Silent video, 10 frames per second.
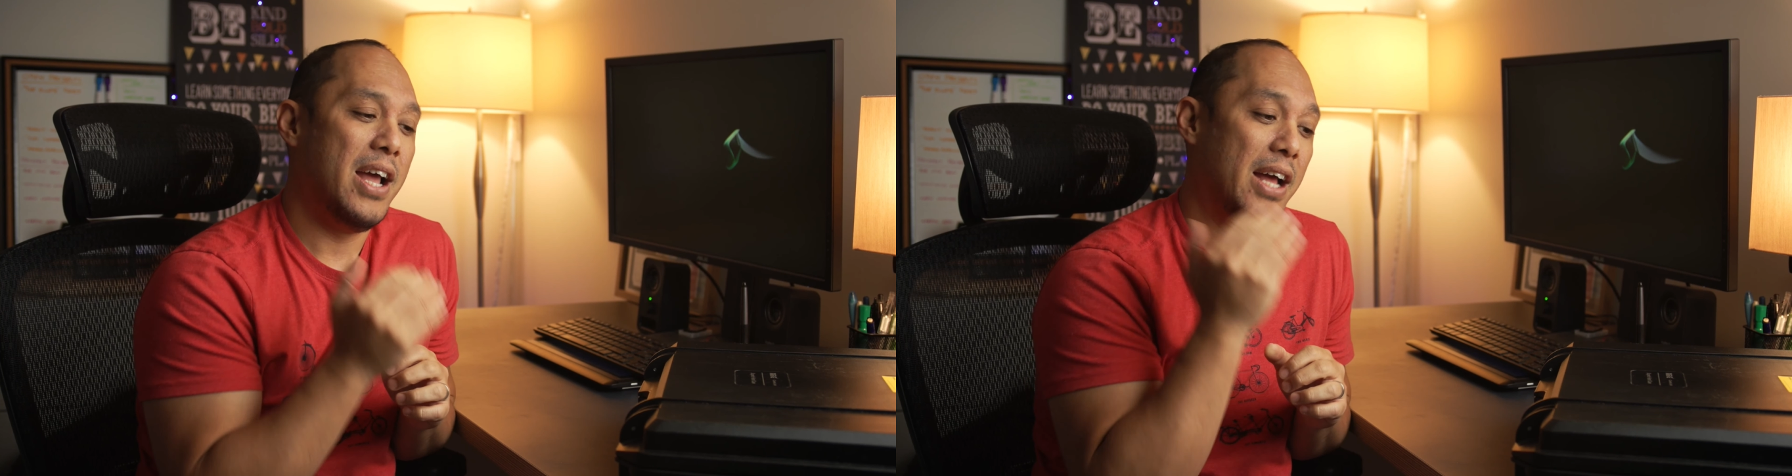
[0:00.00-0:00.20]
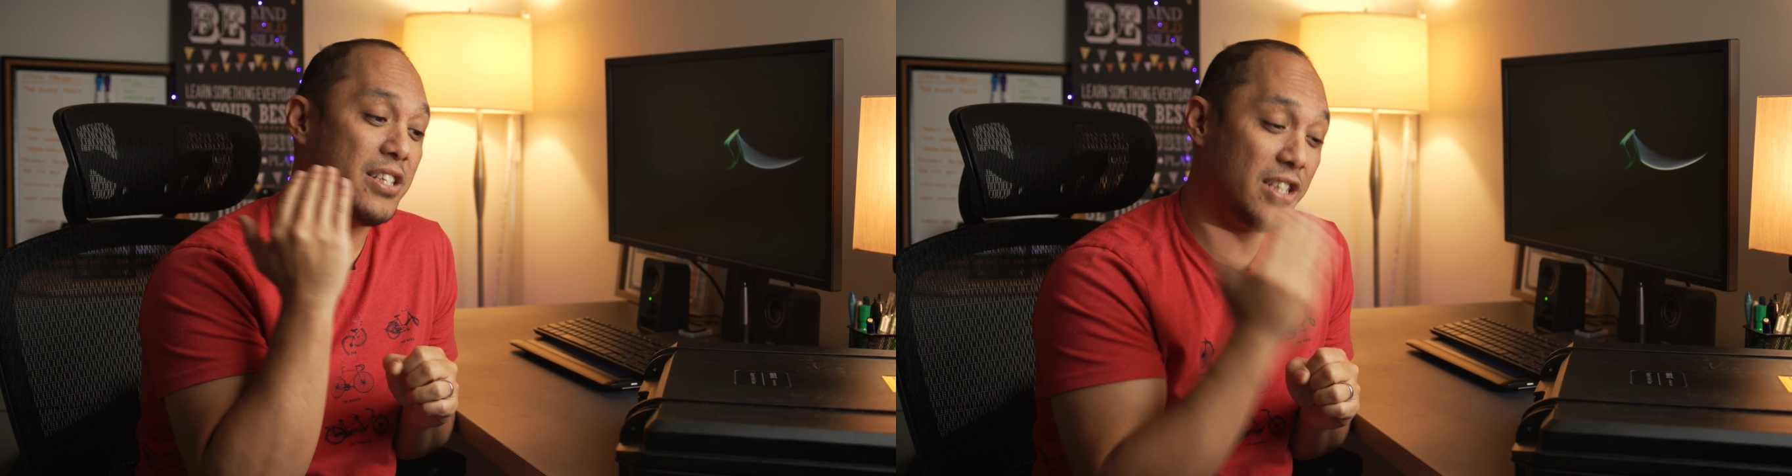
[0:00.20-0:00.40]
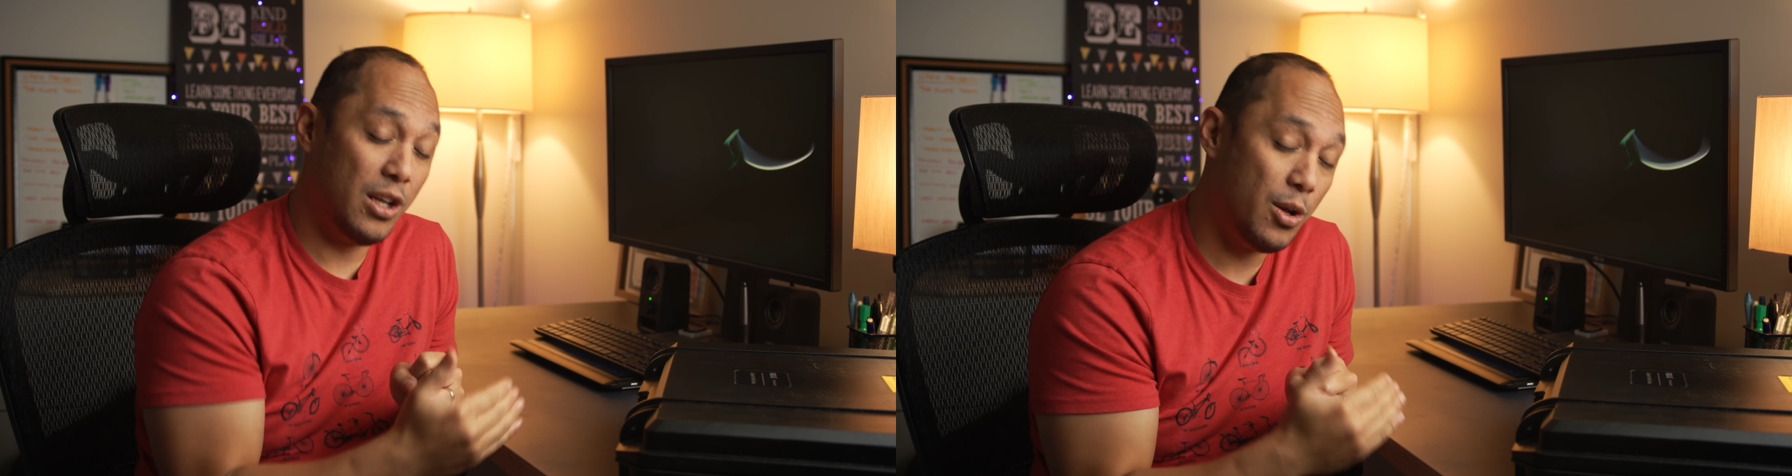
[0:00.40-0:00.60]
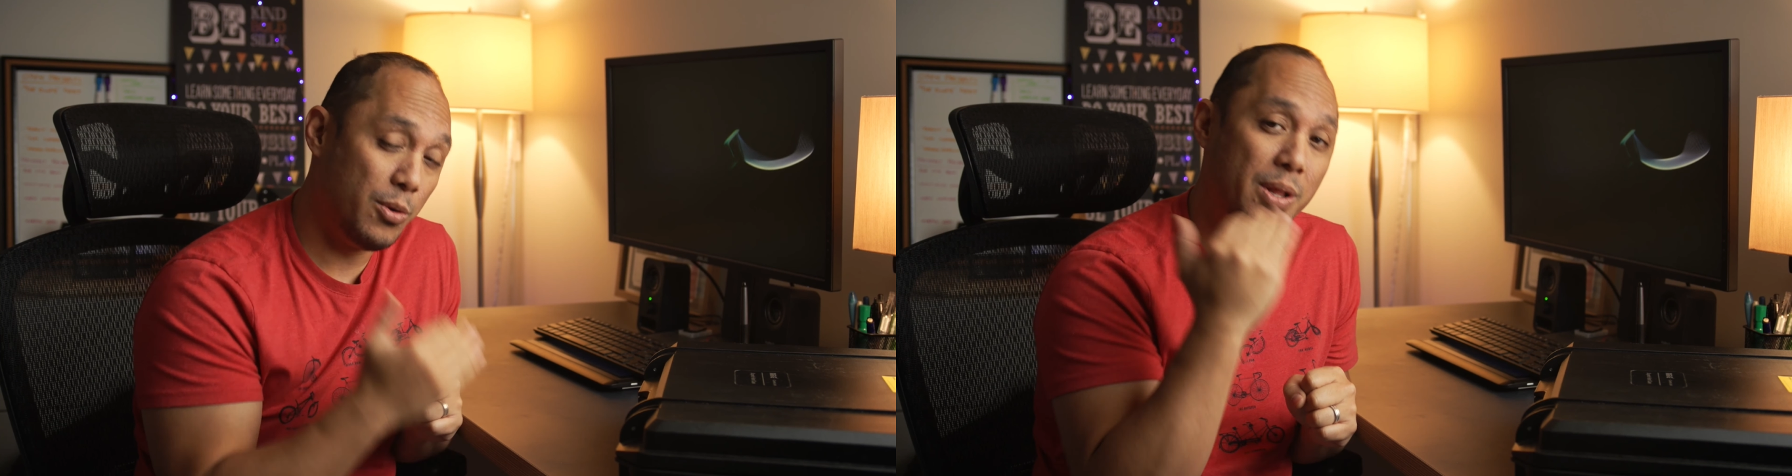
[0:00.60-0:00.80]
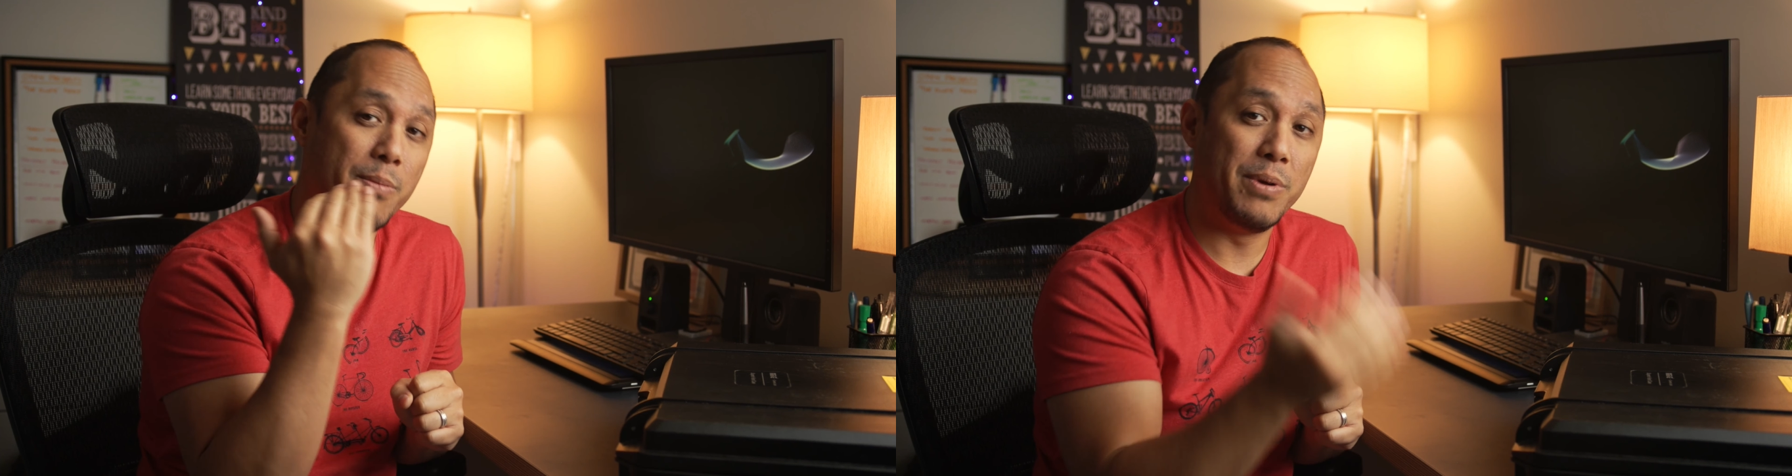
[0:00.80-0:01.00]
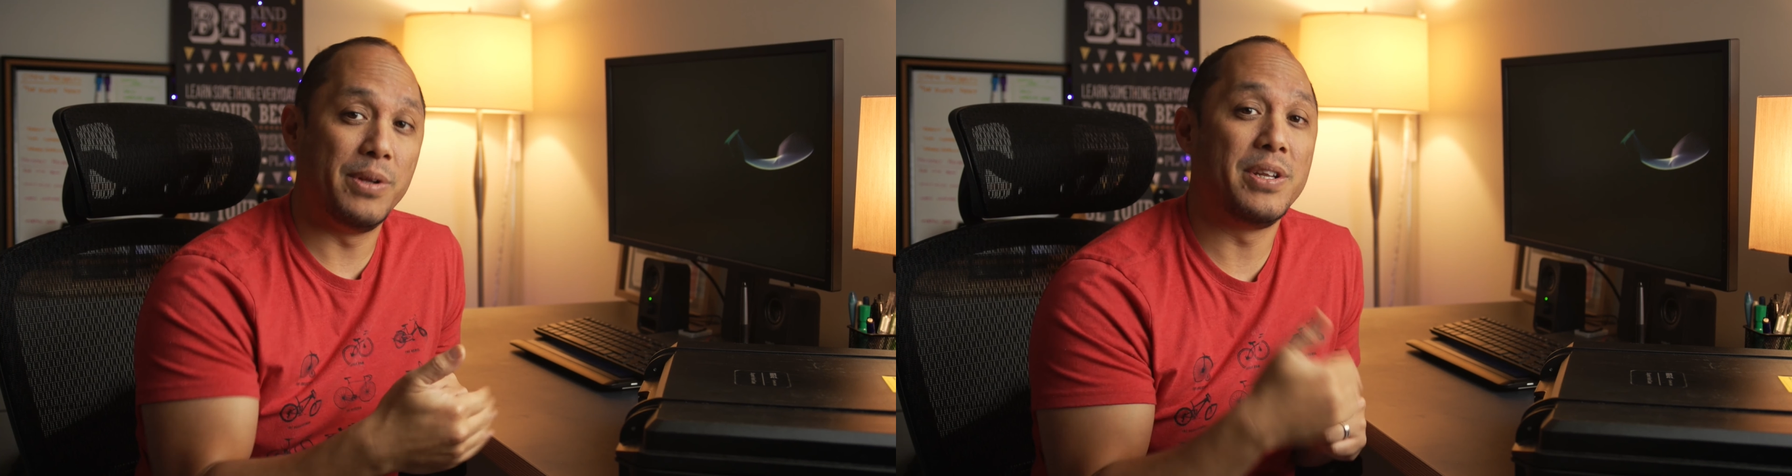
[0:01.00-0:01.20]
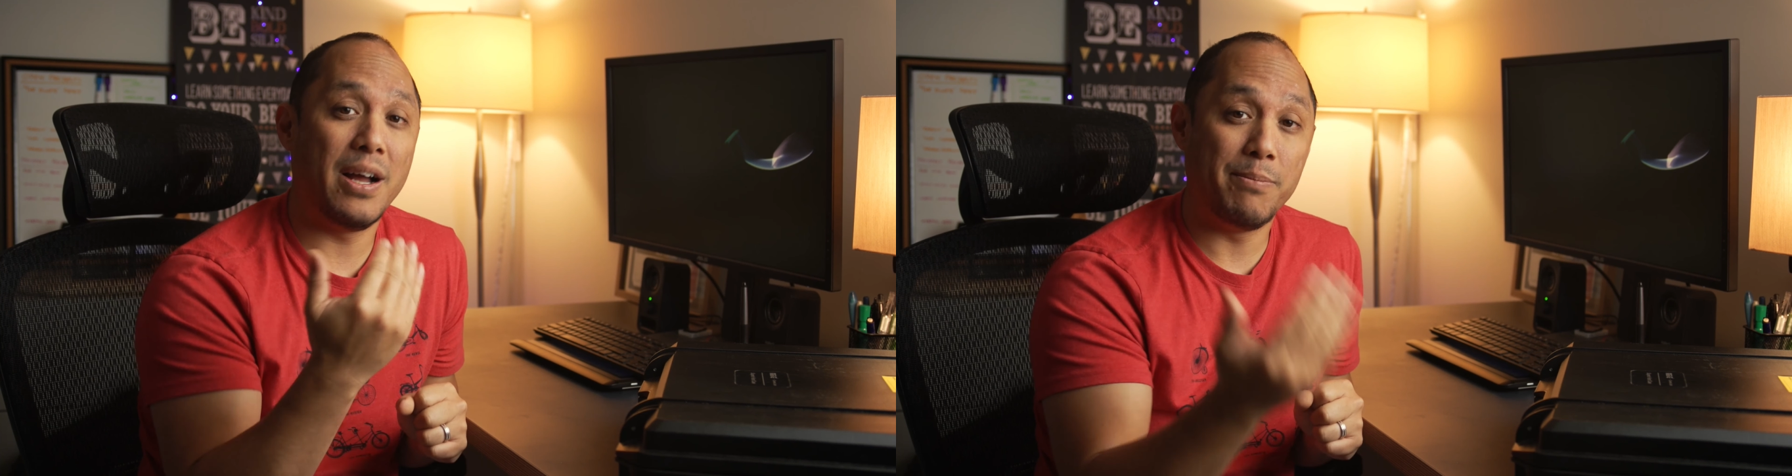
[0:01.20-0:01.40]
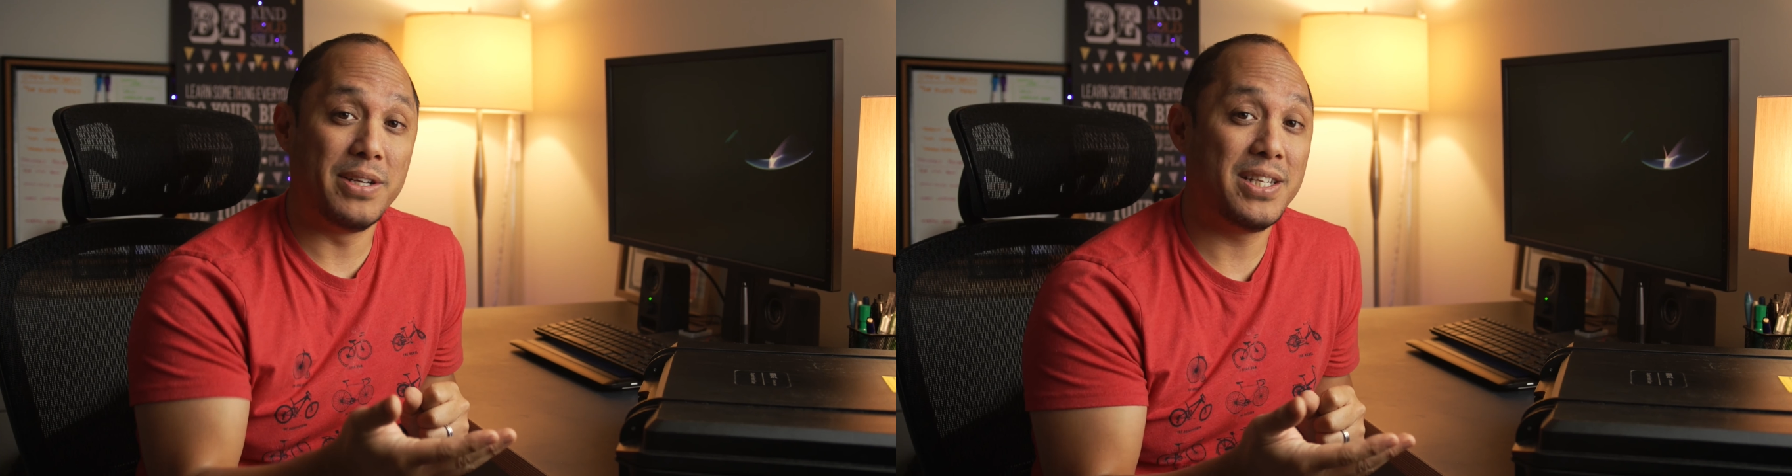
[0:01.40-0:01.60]
and slowly building
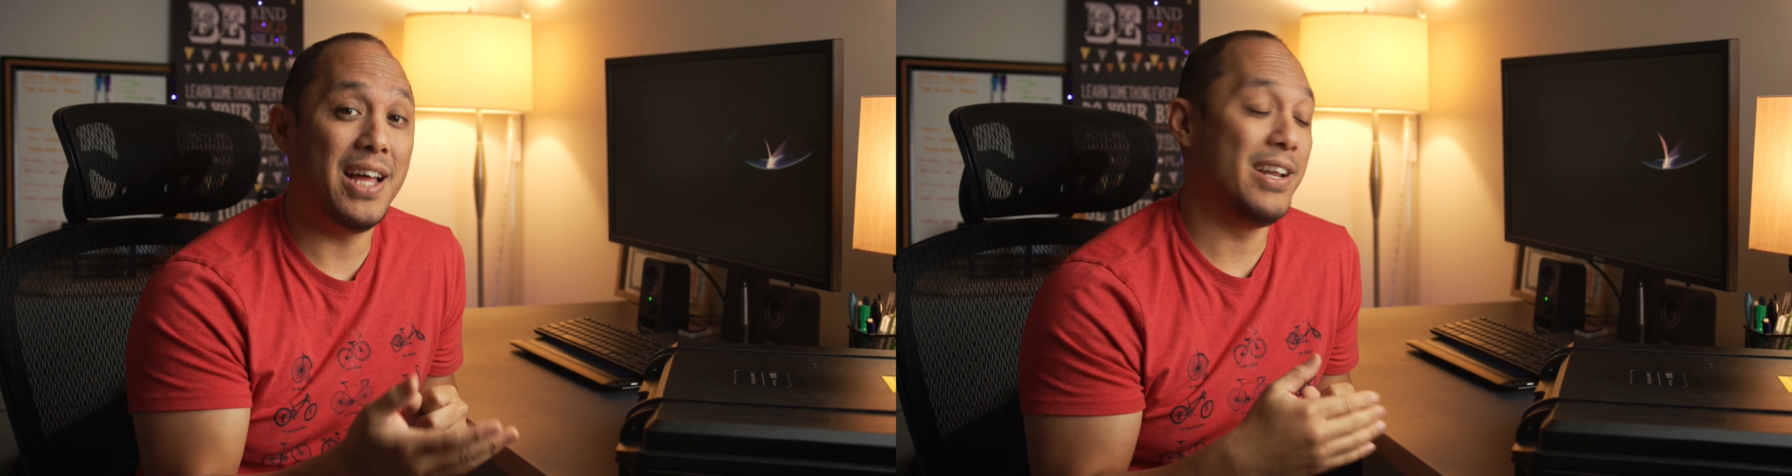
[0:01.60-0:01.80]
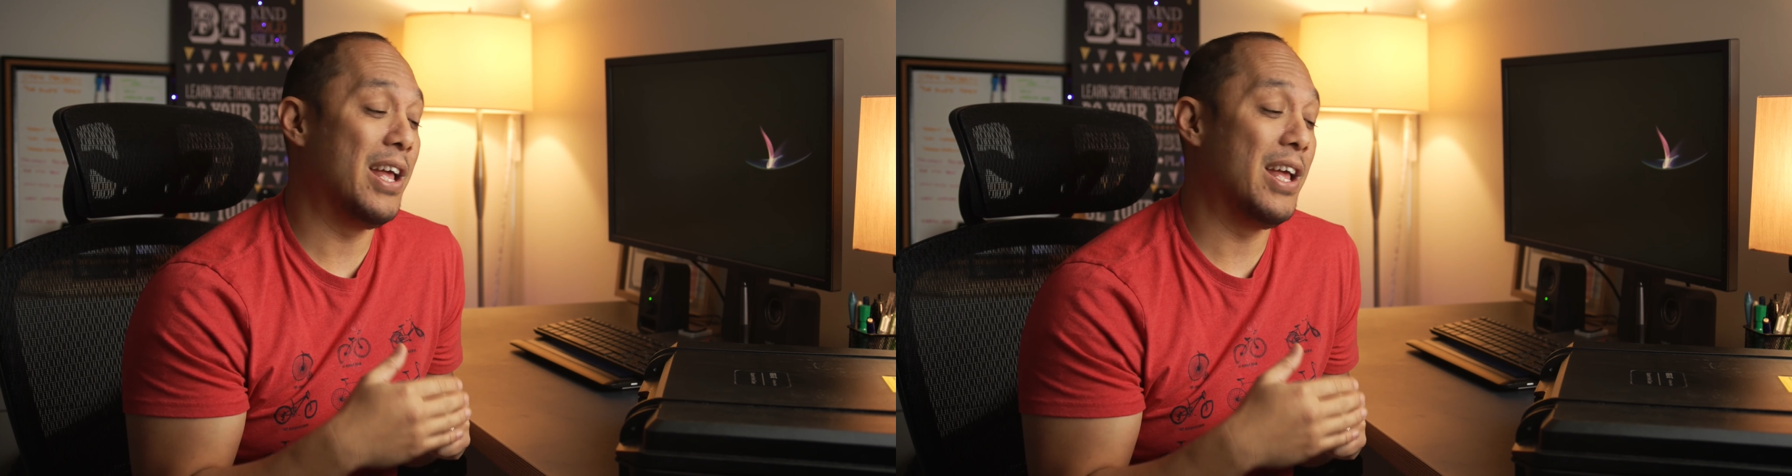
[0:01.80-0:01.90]
up my set.